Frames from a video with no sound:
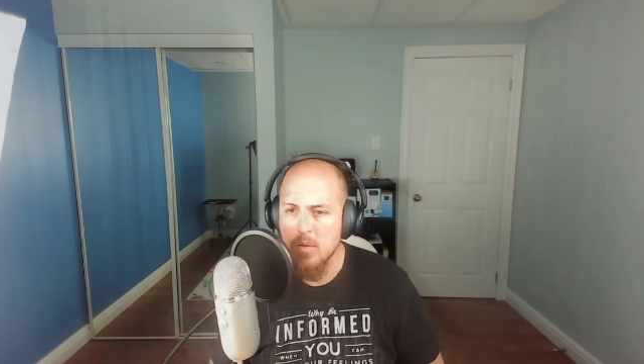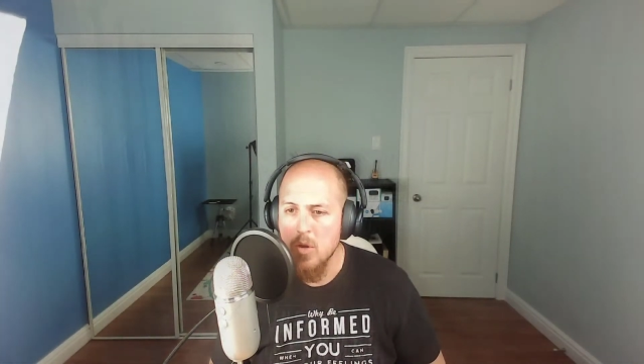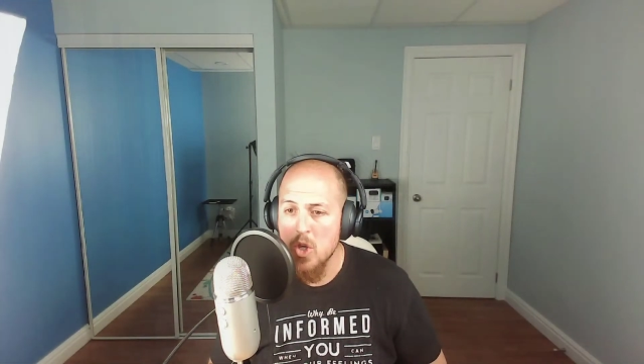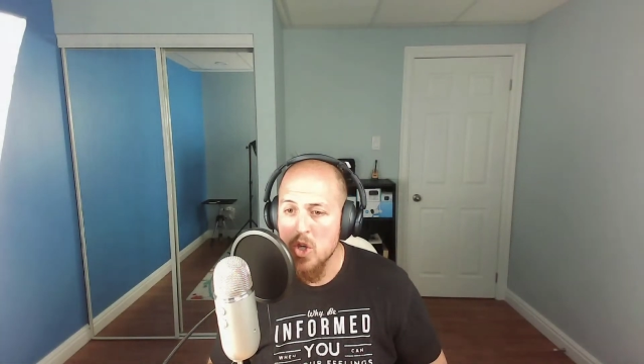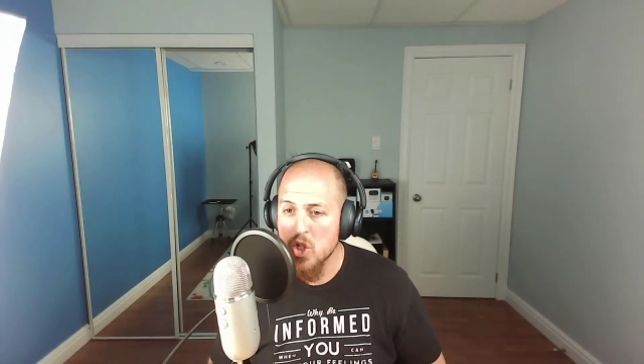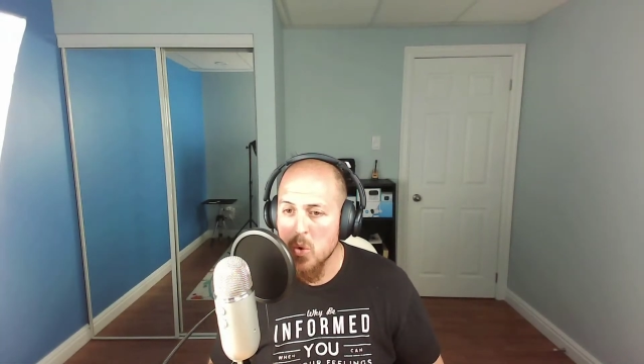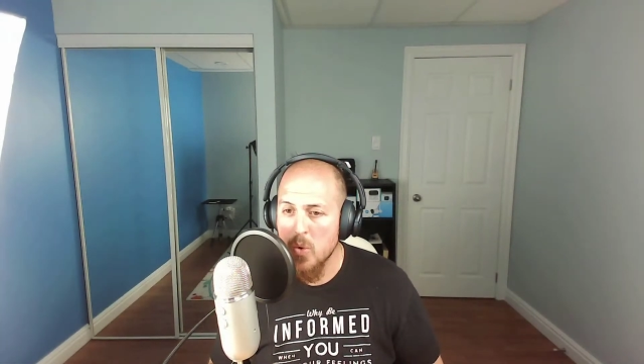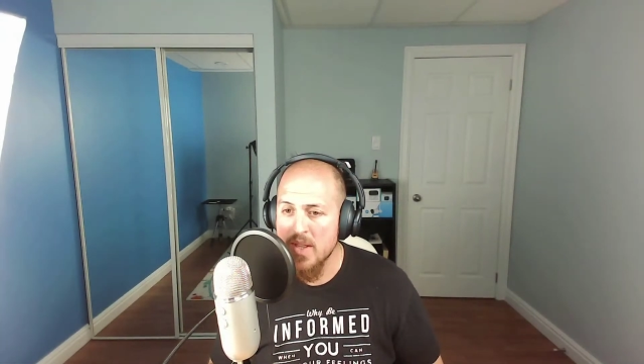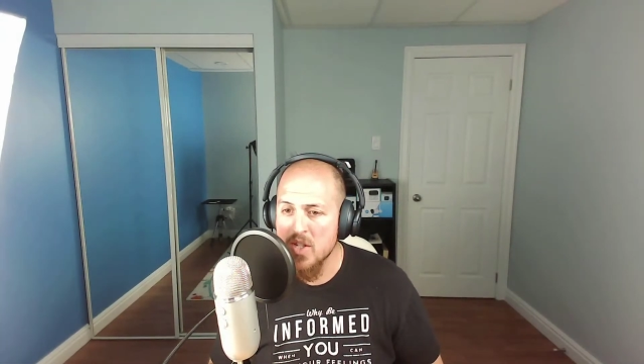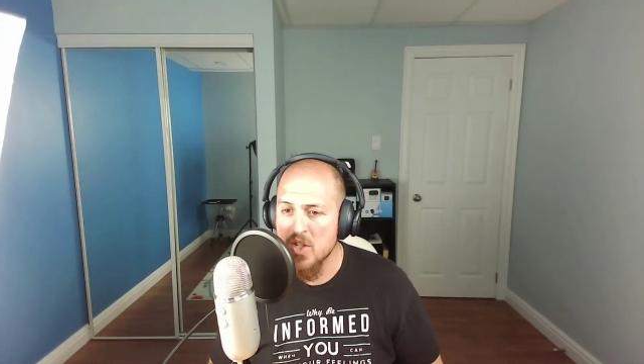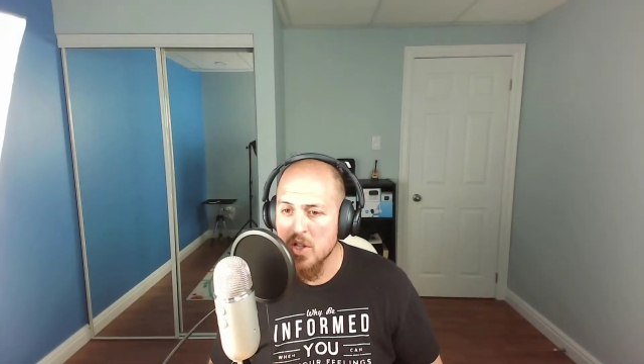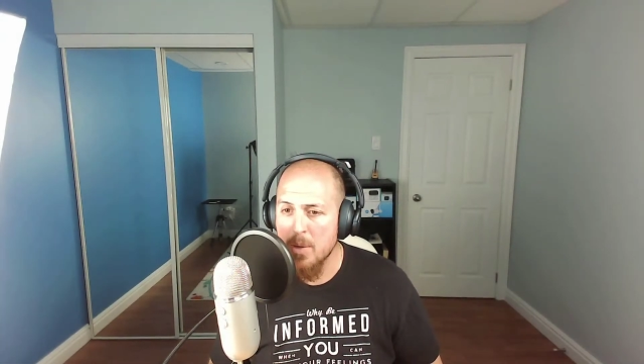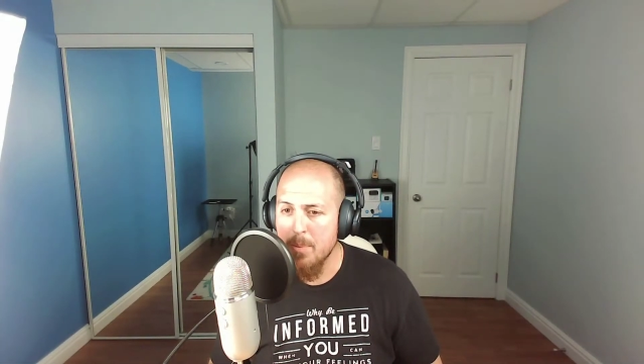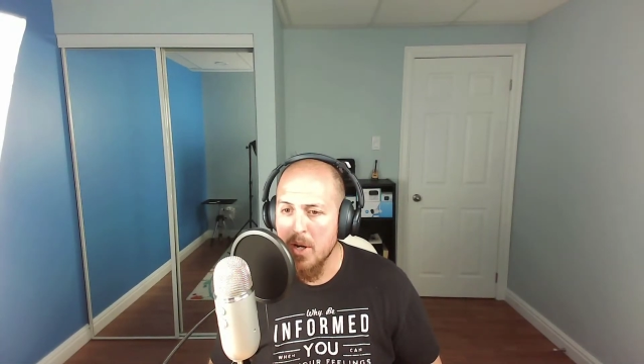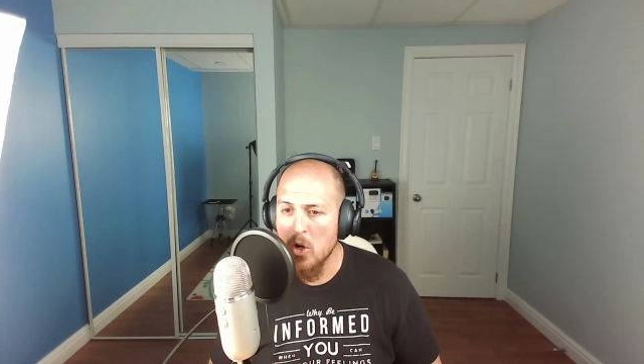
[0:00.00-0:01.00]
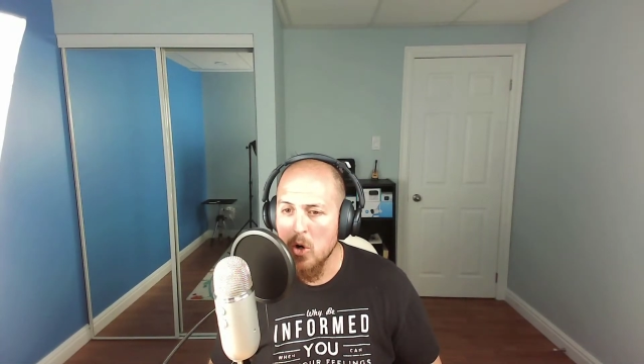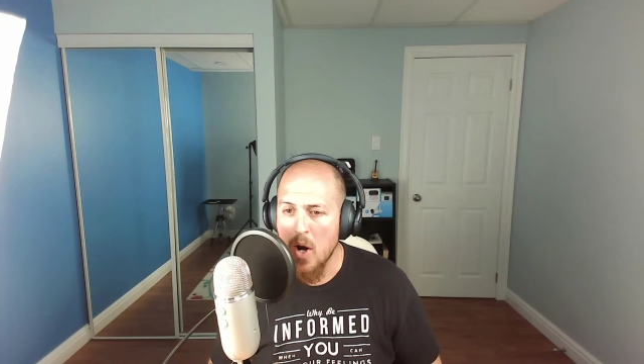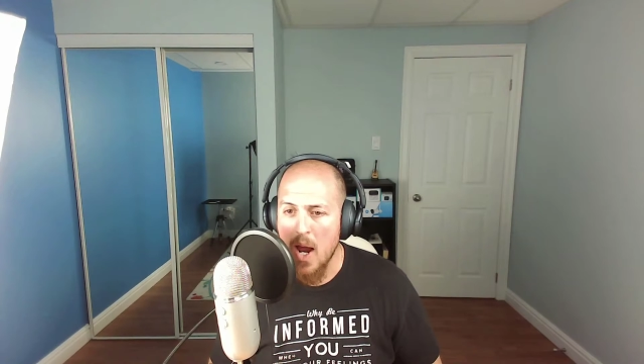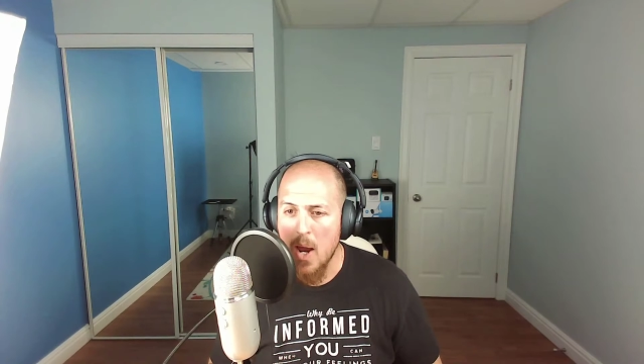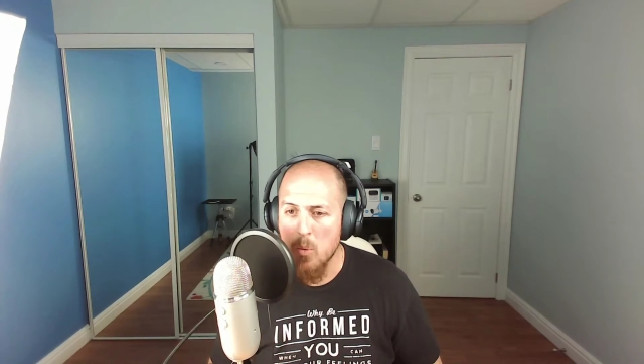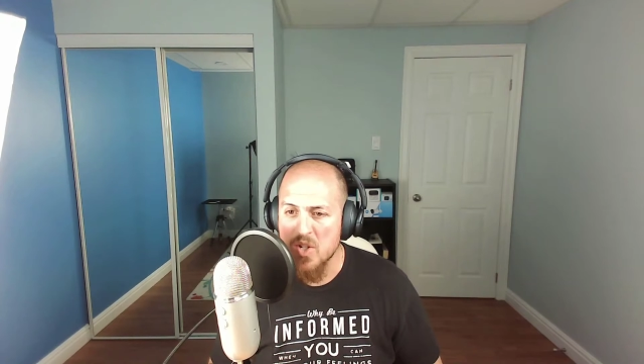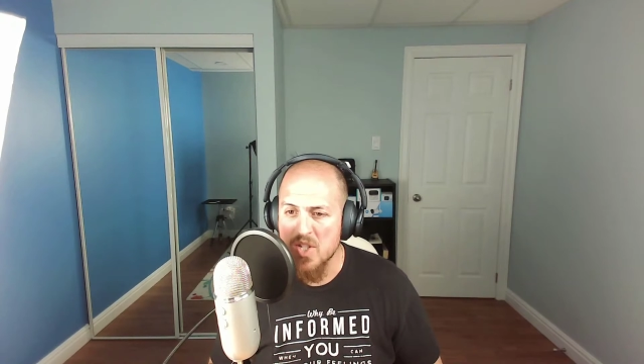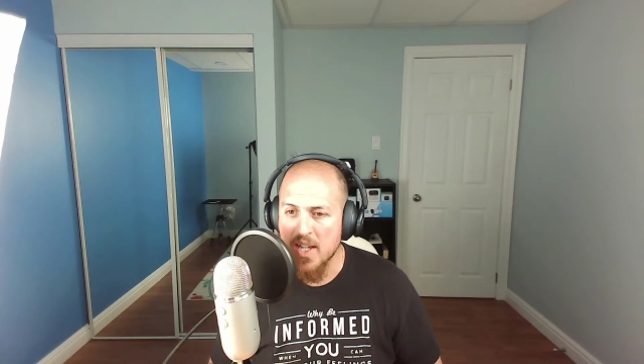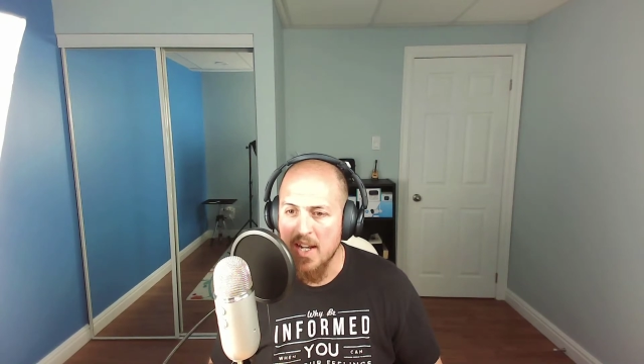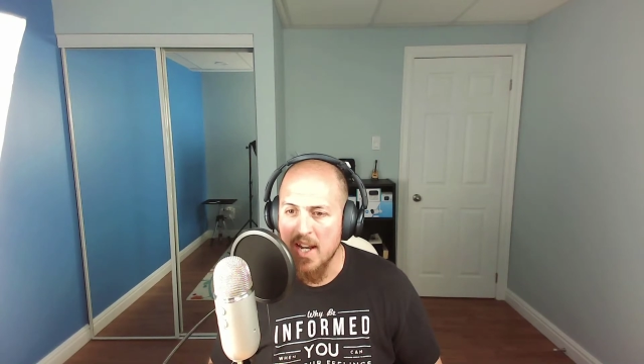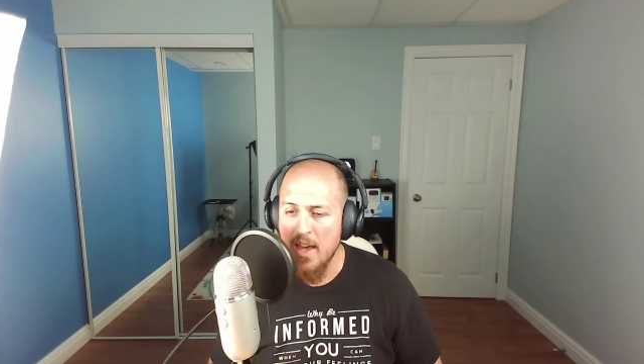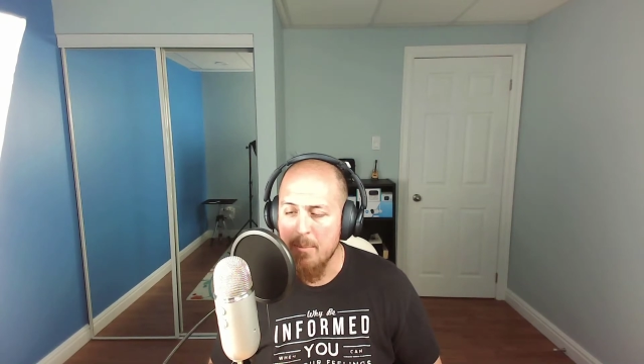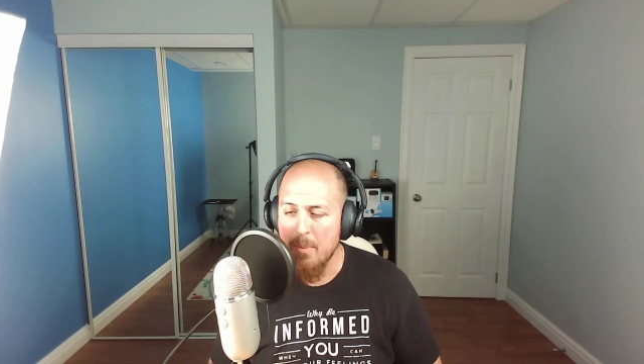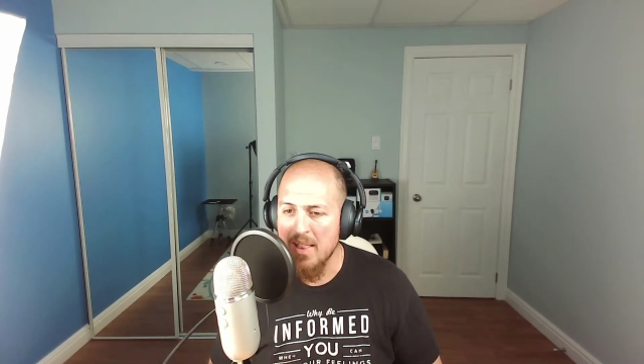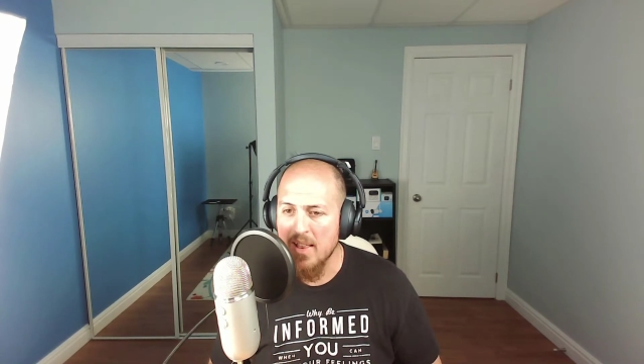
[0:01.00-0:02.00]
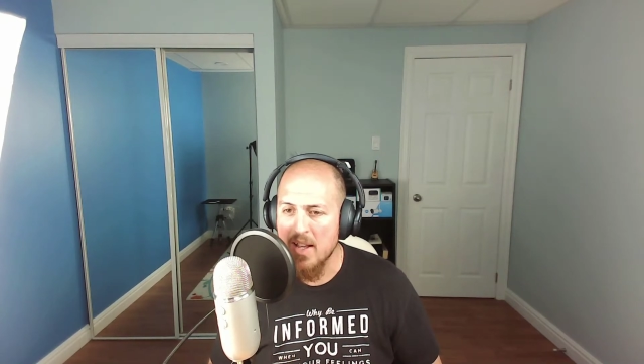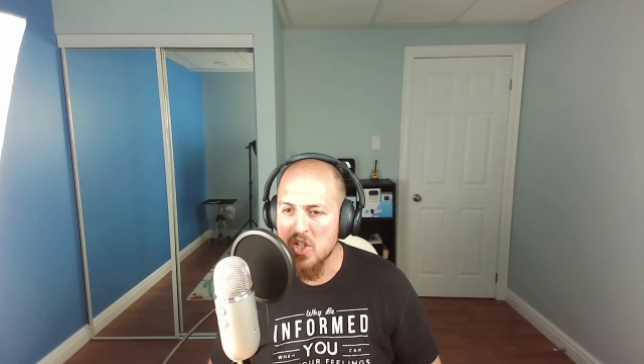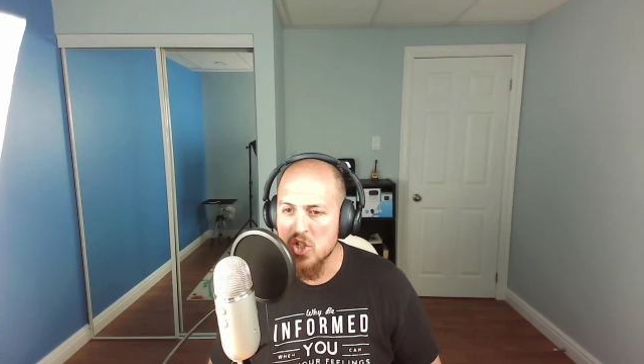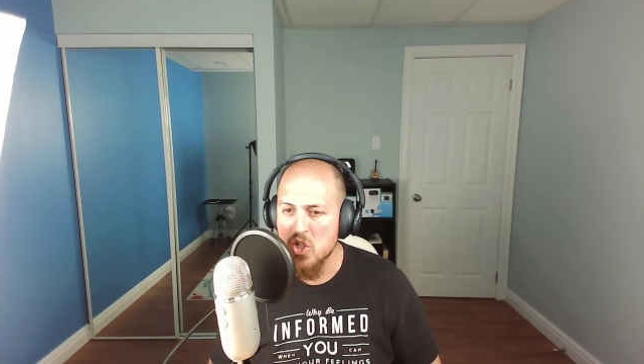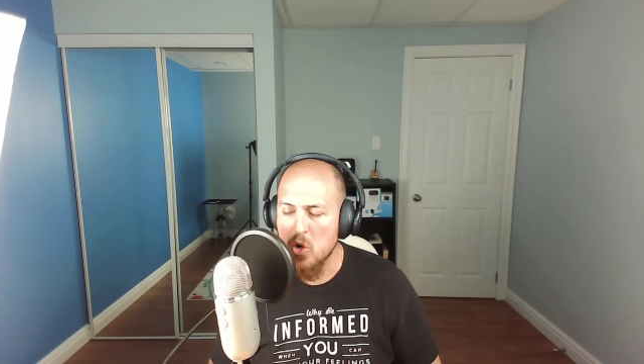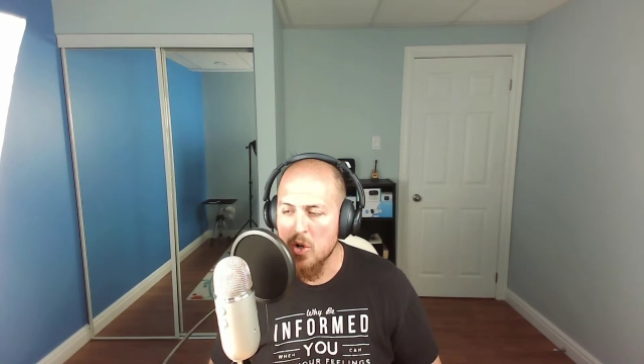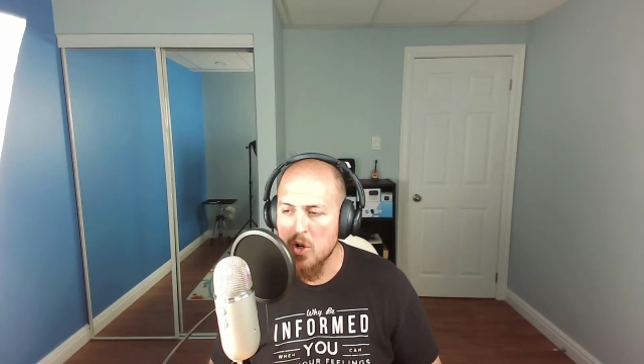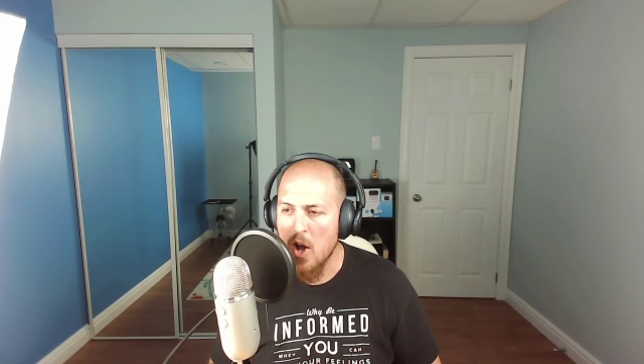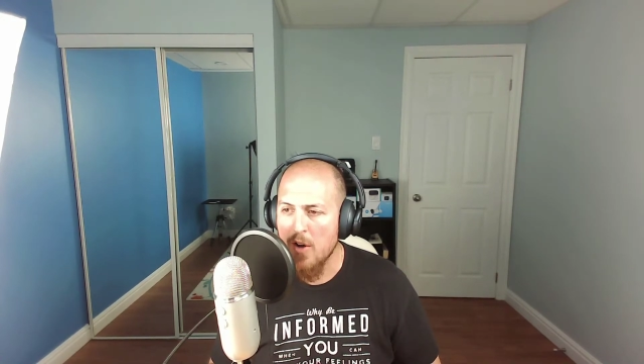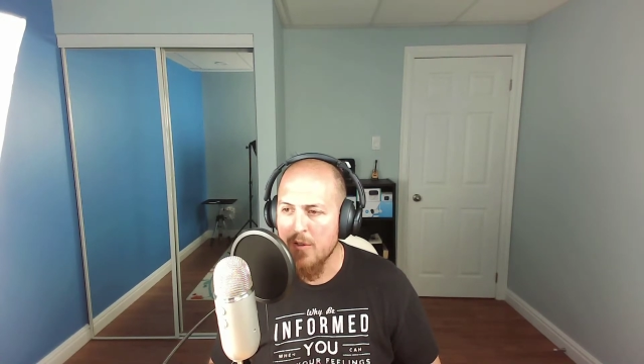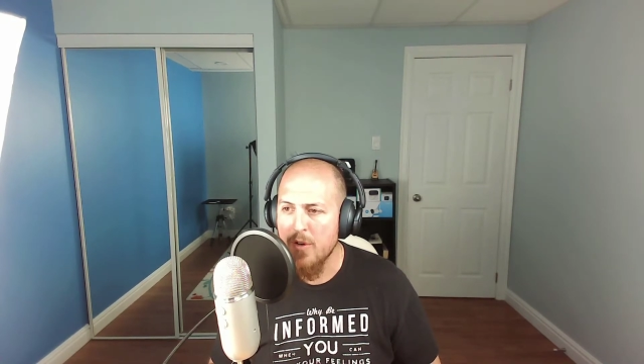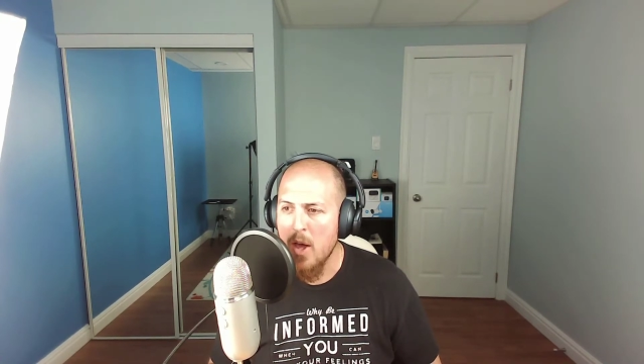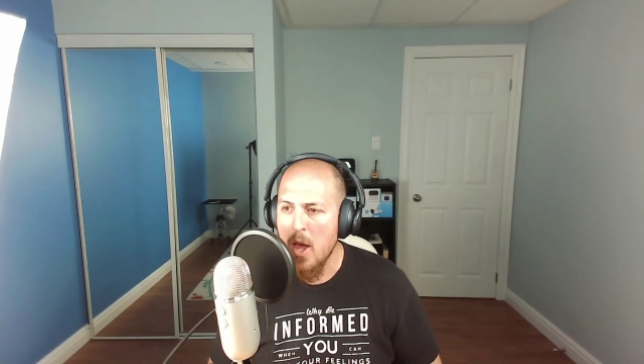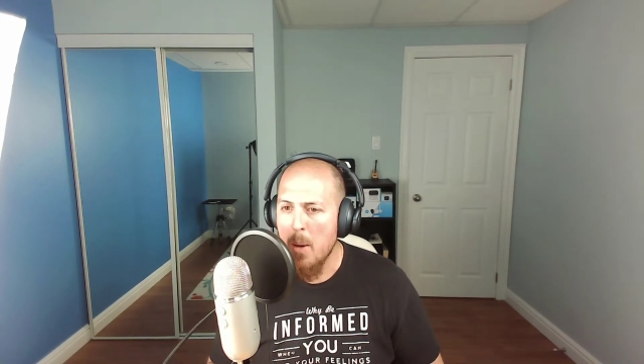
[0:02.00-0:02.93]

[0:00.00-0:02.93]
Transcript: So in this clip here, I once again have my lights turned off,